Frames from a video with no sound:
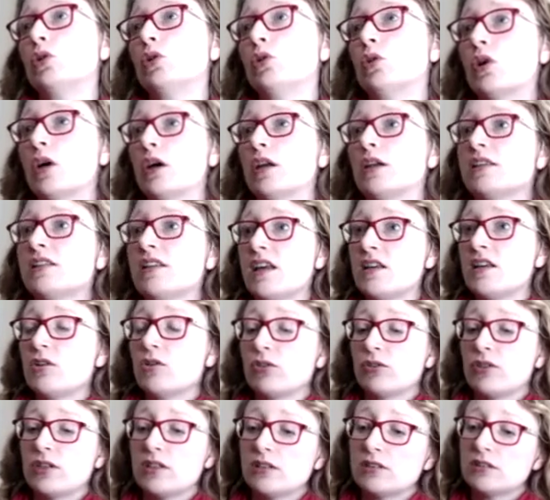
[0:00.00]
kind of take
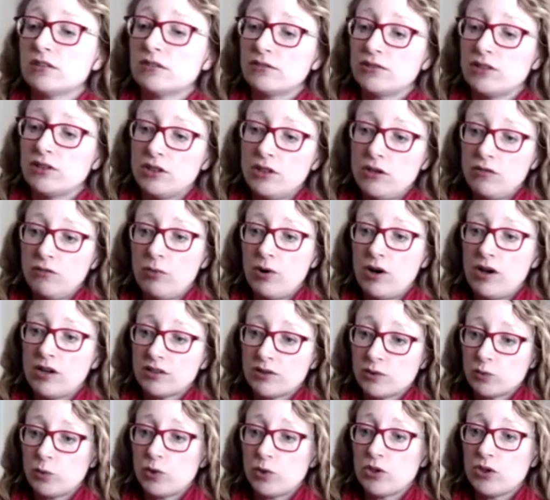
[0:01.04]
on this because obviously you've
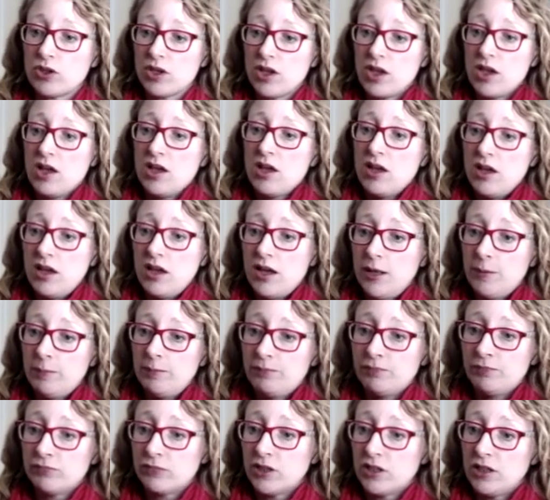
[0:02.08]
worked with
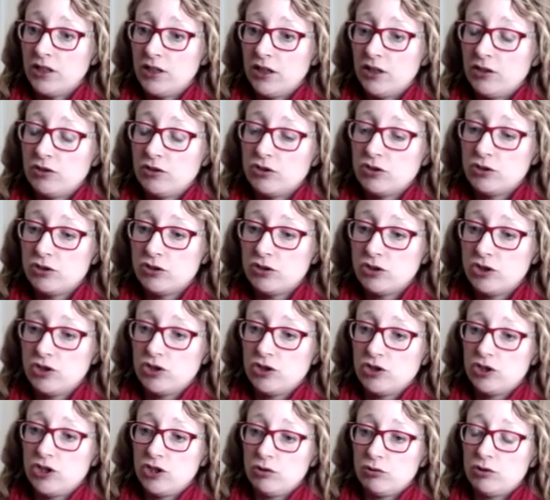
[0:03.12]
um you know
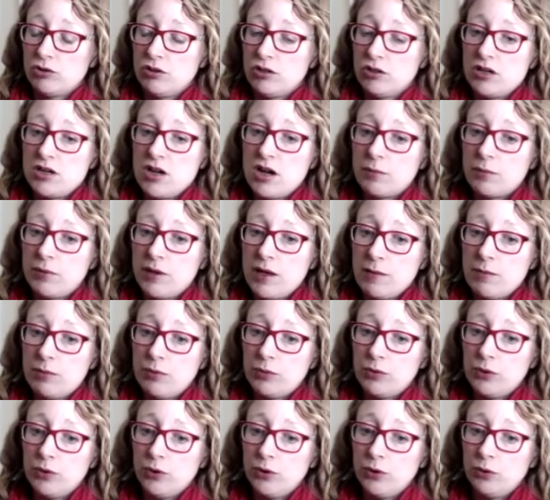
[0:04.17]
children and young
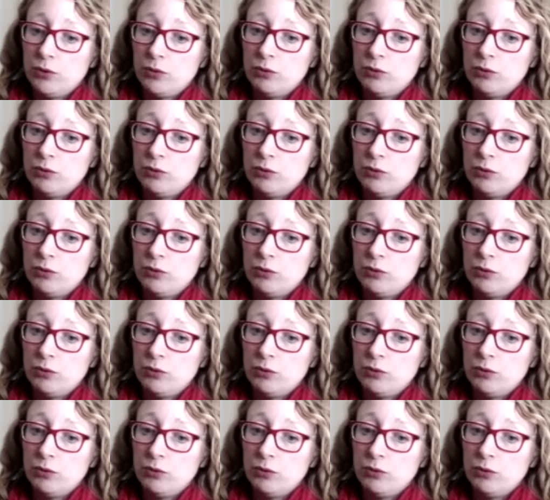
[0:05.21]
people who